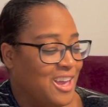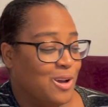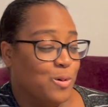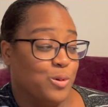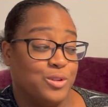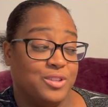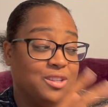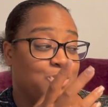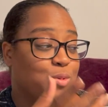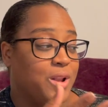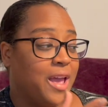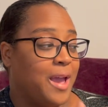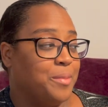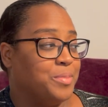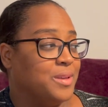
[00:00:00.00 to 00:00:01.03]
we'll see what
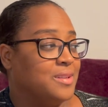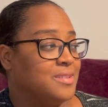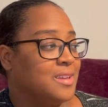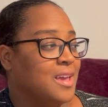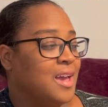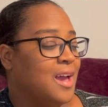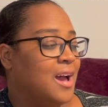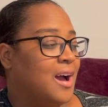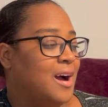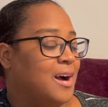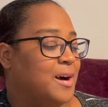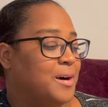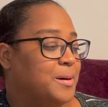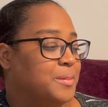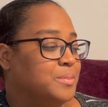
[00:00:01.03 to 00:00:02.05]
happens.
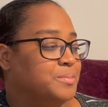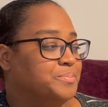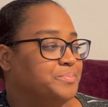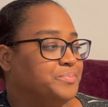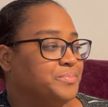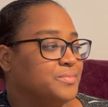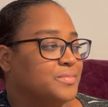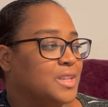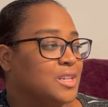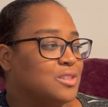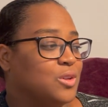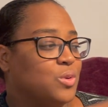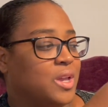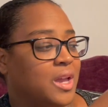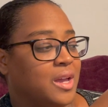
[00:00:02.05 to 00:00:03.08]
Um, so
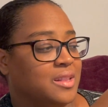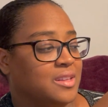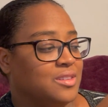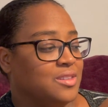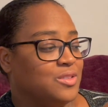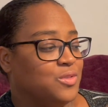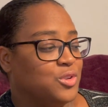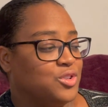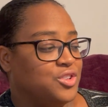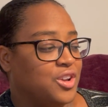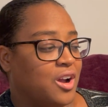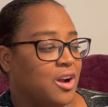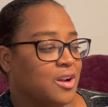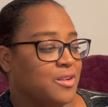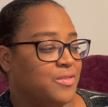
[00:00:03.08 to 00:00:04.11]
yeah, this is for
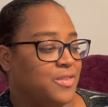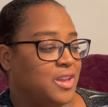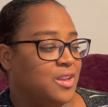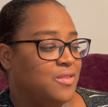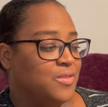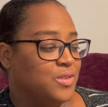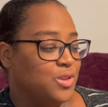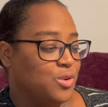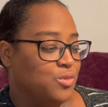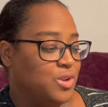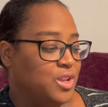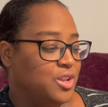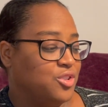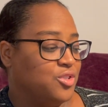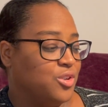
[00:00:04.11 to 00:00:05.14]
geography, for their
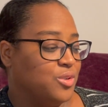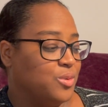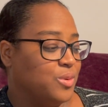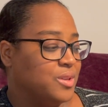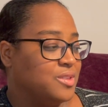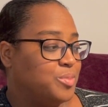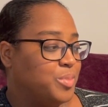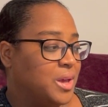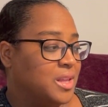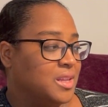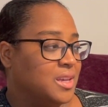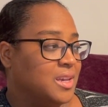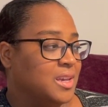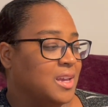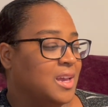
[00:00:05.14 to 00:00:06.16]
reading journal and
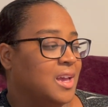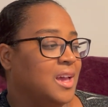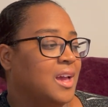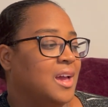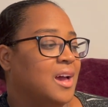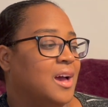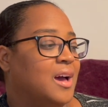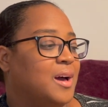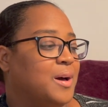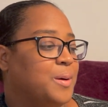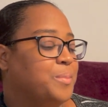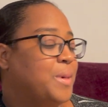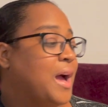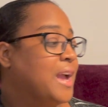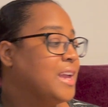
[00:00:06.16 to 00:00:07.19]
spelling.
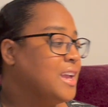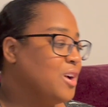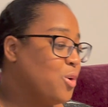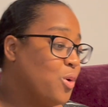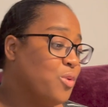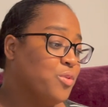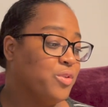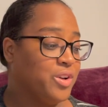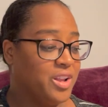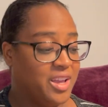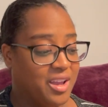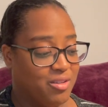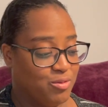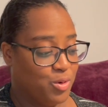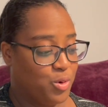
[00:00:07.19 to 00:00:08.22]
Um, I can go over it
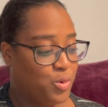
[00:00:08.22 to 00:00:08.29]
again real